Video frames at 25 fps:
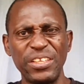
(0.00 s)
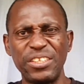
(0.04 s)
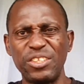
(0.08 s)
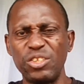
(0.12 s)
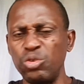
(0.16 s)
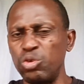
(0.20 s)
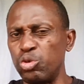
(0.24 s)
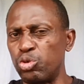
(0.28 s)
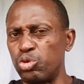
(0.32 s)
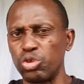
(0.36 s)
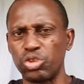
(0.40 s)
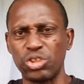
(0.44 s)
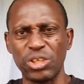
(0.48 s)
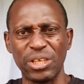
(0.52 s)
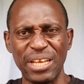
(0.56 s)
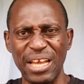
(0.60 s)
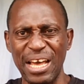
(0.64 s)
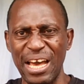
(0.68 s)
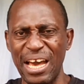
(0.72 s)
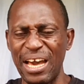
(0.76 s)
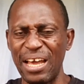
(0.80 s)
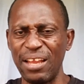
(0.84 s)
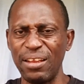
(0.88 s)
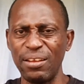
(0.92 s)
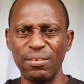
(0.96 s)
feed
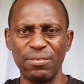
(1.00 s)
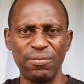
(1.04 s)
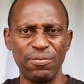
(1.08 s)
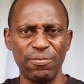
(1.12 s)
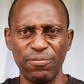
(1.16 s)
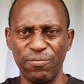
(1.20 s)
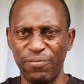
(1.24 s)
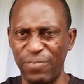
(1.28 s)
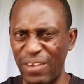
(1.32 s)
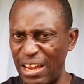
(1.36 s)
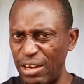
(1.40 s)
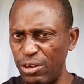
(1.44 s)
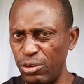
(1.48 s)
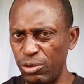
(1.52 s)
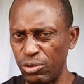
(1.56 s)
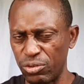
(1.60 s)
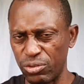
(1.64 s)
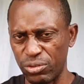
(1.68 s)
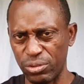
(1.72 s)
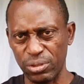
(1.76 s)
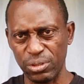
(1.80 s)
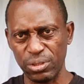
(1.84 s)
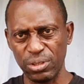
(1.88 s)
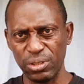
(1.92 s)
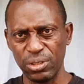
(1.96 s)
nutritional
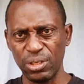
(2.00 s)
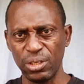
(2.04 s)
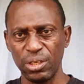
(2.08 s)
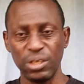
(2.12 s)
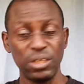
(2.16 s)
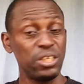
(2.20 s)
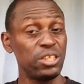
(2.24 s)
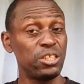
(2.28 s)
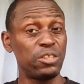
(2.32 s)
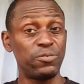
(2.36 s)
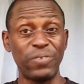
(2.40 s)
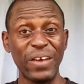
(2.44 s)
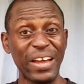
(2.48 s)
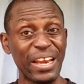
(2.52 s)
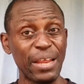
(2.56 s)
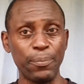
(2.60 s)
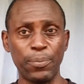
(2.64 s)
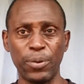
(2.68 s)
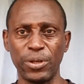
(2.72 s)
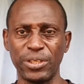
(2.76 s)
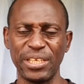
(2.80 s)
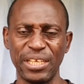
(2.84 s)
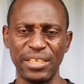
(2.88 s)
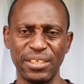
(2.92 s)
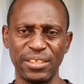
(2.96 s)
values. It's very
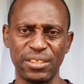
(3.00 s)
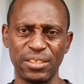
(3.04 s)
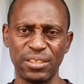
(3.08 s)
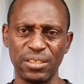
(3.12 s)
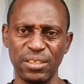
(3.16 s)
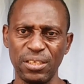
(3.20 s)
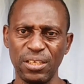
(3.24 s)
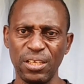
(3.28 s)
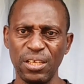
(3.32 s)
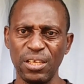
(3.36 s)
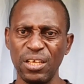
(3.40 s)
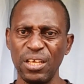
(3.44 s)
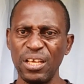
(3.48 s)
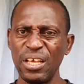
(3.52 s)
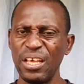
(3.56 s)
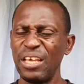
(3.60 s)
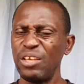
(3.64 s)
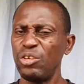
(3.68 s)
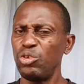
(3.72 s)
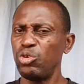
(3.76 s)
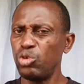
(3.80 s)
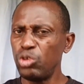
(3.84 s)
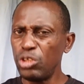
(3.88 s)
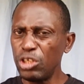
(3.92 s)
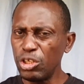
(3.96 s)
important.
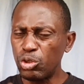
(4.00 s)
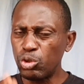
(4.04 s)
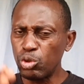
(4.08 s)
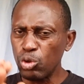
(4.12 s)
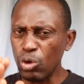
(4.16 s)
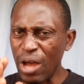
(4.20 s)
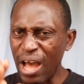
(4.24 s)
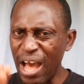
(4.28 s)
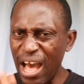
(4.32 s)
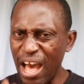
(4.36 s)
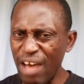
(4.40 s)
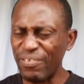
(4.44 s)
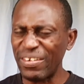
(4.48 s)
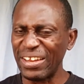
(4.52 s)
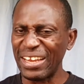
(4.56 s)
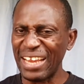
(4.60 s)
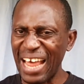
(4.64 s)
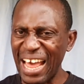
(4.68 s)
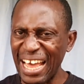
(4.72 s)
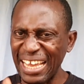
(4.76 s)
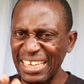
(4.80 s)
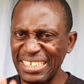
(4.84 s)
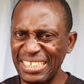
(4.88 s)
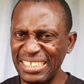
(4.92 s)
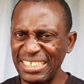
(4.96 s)
You need to have
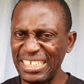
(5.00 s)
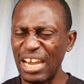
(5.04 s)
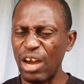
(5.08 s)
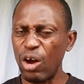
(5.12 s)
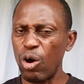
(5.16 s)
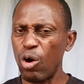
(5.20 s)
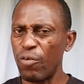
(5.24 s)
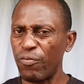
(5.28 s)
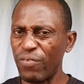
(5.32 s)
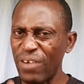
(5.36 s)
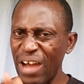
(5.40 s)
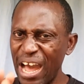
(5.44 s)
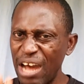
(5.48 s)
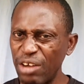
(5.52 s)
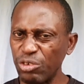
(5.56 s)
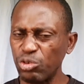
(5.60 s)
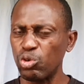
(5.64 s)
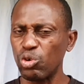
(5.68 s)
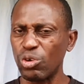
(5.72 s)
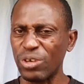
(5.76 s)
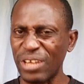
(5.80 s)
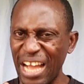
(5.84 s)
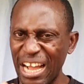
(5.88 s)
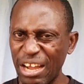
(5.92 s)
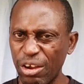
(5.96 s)
an idea of how
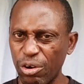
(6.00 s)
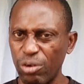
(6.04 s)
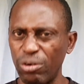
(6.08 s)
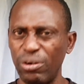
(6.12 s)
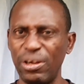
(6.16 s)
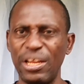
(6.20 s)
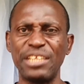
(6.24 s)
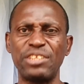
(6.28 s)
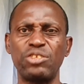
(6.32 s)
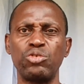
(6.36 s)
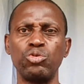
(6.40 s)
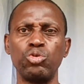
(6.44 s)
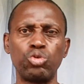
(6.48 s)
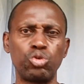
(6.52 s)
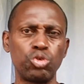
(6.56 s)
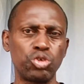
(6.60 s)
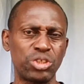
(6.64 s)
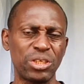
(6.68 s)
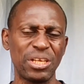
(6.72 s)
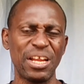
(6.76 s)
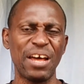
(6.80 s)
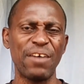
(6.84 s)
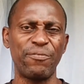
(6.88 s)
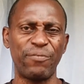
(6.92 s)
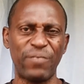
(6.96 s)
to calculate
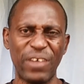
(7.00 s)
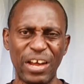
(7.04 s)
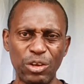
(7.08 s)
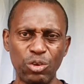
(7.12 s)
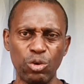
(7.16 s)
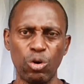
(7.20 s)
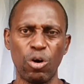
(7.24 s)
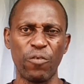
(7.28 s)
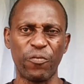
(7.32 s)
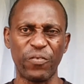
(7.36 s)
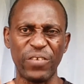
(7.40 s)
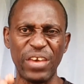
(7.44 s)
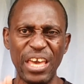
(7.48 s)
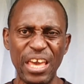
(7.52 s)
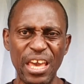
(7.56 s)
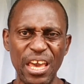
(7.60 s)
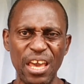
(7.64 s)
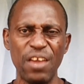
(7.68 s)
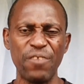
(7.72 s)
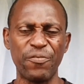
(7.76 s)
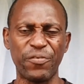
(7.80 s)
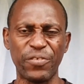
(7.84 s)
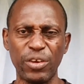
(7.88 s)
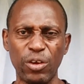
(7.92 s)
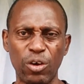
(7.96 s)
nutritional value of
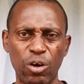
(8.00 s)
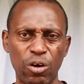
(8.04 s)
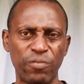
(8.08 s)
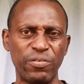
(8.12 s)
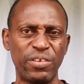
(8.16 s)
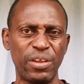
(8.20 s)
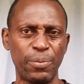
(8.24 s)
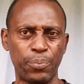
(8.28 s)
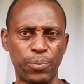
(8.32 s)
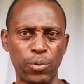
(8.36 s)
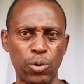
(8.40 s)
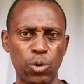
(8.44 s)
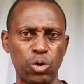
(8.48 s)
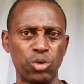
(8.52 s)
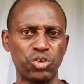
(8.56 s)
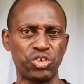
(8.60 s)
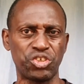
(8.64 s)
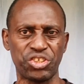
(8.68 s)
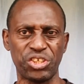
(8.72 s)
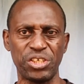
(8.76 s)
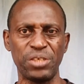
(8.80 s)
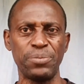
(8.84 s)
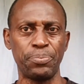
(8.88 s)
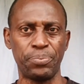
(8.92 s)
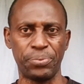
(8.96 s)
every of the
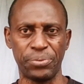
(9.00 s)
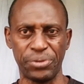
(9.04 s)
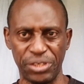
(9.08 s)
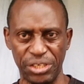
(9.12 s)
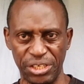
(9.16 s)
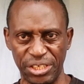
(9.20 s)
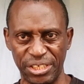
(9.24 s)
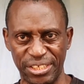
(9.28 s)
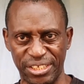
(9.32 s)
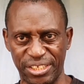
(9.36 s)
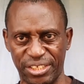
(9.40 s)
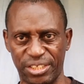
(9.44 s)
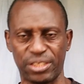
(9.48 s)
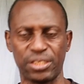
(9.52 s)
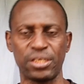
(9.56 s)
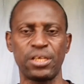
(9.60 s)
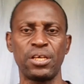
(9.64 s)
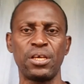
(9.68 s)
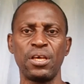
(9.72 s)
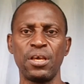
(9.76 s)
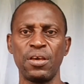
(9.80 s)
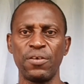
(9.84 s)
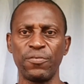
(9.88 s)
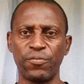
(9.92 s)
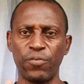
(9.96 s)
poultry breeds.
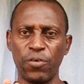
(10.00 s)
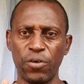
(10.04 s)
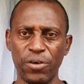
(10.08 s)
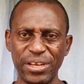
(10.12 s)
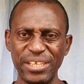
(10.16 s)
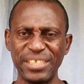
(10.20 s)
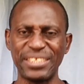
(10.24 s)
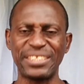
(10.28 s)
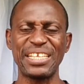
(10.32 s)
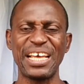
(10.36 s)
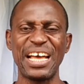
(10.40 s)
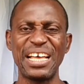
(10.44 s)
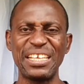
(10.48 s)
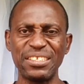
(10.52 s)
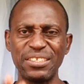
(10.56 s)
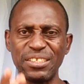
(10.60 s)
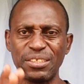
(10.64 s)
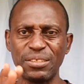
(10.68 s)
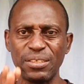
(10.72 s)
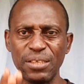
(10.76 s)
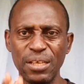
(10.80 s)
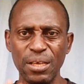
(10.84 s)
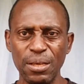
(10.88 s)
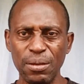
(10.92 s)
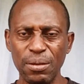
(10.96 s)
For
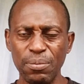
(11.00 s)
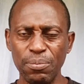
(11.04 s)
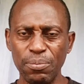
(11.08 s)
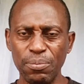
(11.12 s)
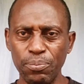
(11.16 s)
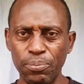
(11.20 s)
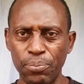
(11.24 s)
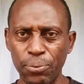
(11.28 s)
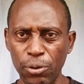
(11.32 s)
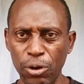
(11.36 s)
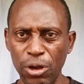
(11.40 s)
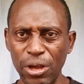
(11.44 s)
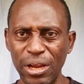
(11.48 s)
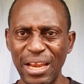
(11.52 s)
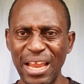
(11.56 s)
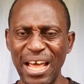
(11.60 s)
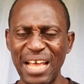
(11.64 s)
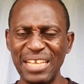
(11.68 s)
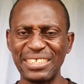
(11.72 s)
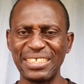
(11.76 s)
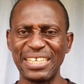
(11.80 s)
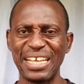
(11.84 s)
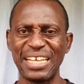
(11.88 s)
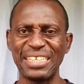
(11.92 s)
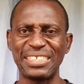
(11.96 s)
instance,
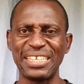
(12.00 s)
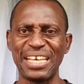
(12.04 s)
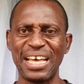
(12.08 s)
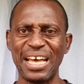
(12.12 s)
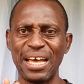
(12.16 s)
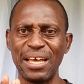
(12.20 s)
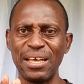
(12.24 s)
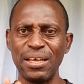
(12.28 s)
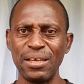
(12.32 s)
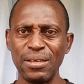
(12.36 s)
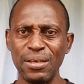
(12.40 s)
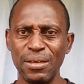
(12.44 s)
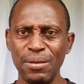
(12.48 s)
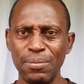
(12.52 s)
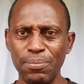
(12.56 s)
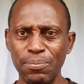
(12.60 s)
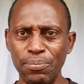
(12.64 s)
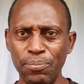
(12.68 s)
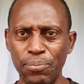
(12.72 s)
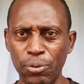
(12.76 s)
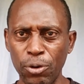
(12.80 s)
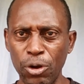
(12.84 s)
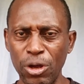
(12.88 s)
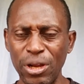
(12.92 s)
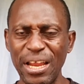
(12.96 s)
broiler starter,
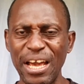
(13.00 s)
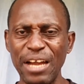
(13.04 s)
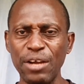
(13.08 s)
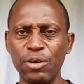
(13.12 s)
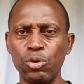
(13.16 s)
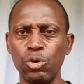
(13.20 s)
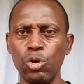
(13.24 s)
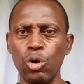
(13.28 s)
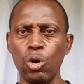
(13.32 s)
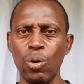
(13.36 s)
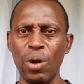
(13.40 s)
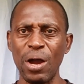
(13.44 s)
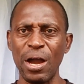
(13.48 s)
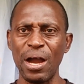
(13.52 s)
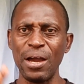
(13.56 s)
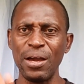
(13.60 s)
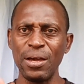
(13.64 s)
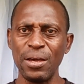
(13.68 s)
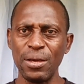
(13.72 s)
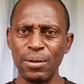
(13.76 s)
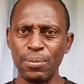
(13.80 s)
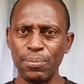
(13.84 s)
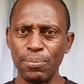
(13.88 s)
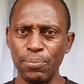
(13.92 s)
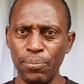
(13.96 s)
broiler
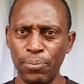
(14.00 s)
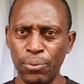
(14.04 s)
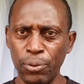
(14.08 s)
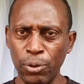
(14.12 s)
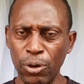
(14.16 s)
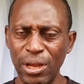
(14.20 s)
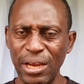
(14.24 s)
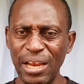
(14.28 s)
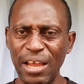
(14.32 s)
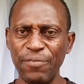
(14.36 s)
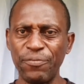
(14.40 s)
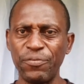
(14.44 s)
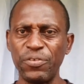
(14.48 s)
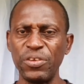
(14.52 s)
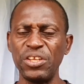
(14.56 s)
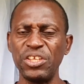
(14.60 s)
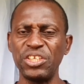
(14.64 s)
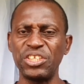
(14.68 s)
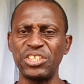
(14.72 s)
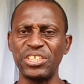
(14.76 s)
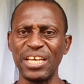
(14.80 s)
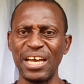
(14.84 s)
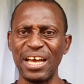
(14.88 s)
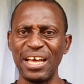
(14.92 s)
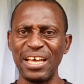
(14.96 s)
grower, broiler
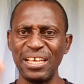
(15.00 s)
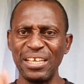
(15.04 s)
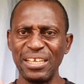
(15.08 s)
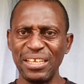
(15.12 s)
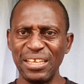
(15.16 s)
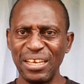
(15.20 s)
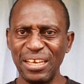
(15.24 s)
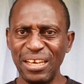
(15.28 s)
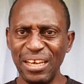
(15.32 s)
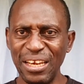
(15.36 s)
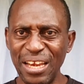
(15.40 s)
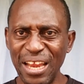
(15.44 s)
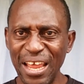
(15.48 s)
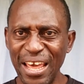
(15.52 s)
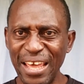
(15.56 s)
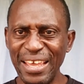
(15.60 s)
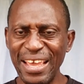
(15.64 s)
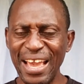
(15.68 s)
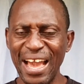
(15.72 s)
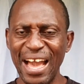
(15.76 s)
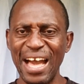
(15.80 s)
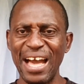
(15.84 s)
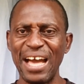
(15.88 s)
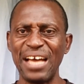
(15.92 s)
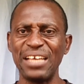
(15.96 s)
finisher,
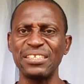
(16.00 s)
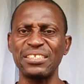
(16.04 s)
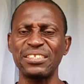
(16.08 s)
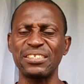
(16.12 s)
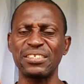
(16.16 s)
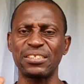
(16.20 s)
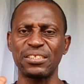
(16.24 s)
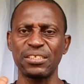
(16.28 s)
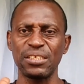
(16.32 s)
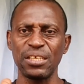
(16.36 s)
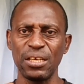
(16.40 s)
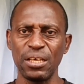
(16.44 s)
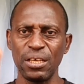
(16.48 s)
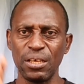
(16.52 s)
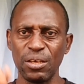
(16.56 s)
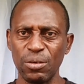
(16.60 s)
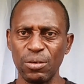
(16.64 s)
layers,